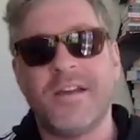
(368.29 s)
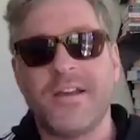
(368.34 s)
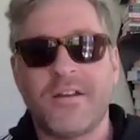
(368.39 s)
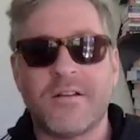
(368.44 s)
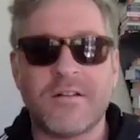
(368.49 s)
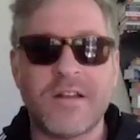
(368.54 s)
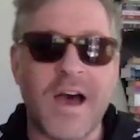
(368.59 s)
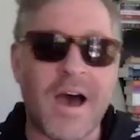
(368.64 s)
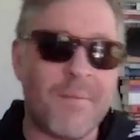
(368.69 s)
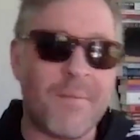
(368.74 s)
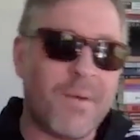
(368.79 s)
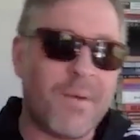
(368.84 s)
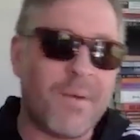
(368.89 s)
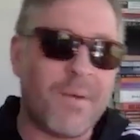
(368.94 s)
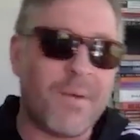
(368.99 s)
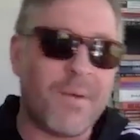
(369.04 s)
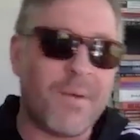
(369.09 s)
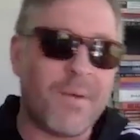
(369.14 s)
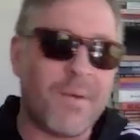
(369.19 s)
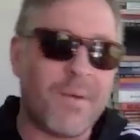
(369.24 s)
You're not
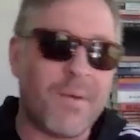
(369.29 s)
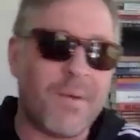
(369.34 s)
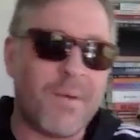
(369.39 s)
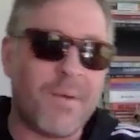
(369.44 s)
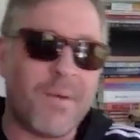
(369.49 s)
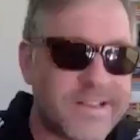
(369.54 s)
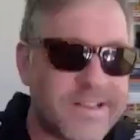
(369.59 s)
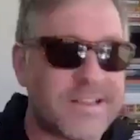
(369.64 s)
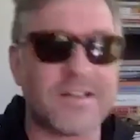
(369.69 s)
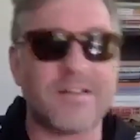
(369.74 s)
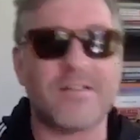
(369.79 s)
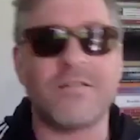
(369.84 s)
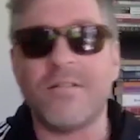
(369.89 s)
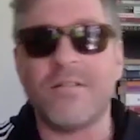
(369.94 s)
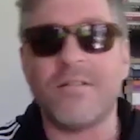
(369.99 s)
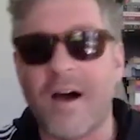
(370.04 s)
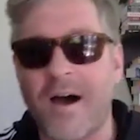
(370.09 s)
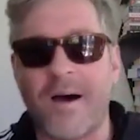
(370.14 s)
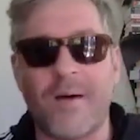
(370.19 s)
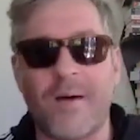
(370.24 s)
popping bottles at the
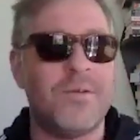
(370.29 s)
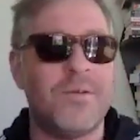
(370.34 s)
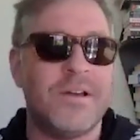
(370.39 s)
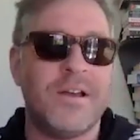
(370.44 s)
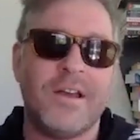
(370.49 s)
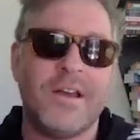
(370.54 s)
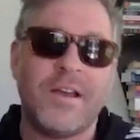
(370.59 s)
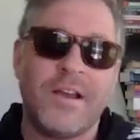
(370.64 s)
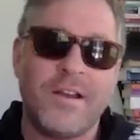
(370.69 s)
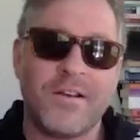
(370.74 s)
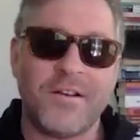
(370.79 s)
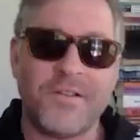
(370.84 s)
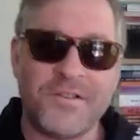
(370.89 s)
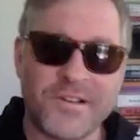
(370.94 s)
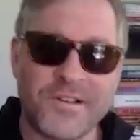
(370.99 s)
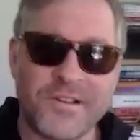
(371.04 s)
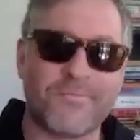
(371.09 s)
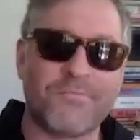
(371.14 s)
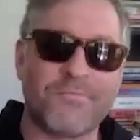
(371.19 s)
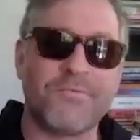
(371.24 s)
club. You're
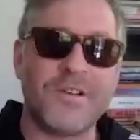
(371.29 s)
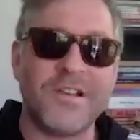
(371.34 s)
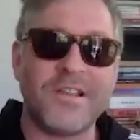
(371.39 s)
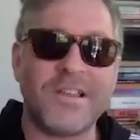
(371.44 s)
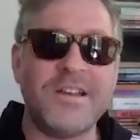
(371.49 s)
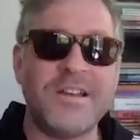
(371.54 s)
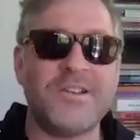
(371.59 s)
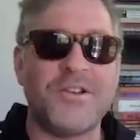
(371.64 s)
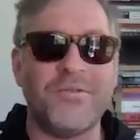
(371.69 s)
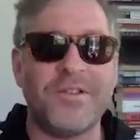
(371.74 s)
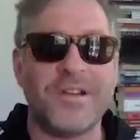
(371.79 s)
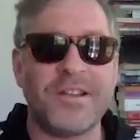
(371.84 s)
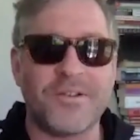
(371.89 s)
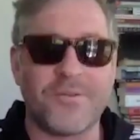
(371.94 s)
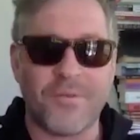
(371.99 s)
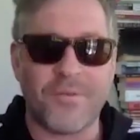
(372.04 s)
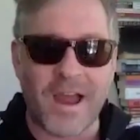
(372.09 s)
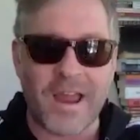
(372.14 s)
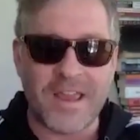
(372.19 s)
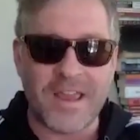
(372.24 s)
just really doing
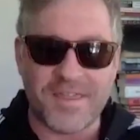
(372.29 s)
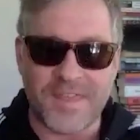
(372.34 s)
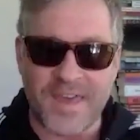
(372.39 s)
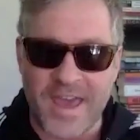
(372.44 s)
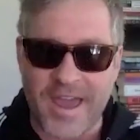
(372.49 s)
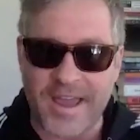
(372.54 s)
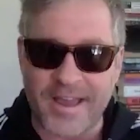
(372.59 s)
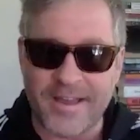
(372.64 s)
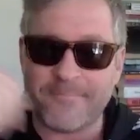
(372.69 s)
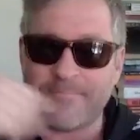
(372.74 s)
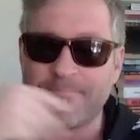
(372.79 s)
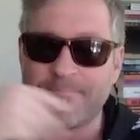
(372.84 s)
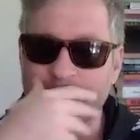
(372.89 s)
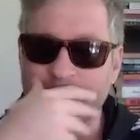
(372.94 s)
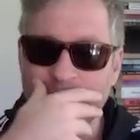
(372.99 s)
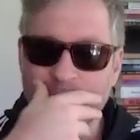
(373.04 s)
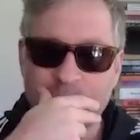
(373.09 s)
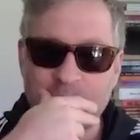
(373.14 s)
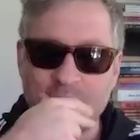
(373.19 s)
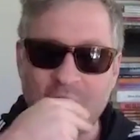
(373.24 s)
the right thing
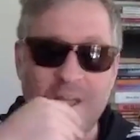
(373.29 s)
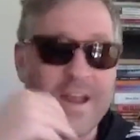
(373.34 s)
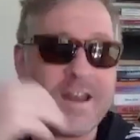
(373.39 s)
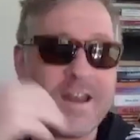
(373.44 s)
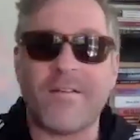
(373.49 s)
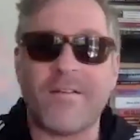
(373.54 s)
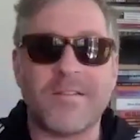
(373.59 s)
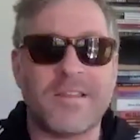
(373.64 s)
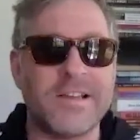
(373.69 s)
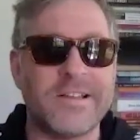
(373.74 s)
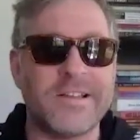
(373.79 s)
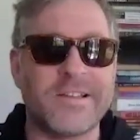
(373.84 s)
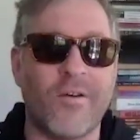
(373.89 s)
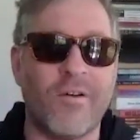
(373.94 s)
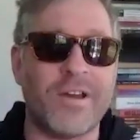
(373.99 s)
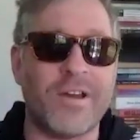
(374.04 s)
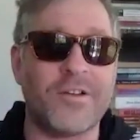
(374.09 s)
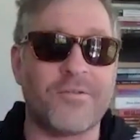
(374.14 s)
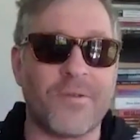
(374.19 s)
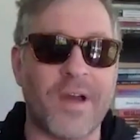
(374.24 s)
and everything's
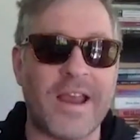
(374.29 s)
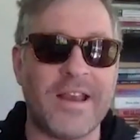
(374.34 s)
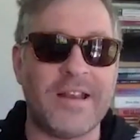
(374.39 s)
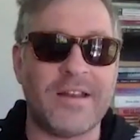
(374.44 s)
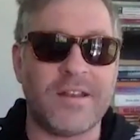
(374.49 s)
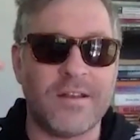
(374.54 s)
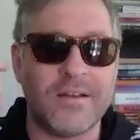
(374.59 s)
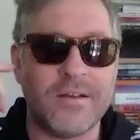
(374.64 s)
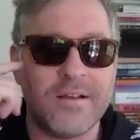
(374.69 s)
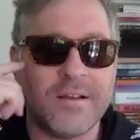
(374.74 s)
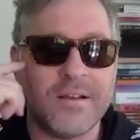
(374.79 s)
going great.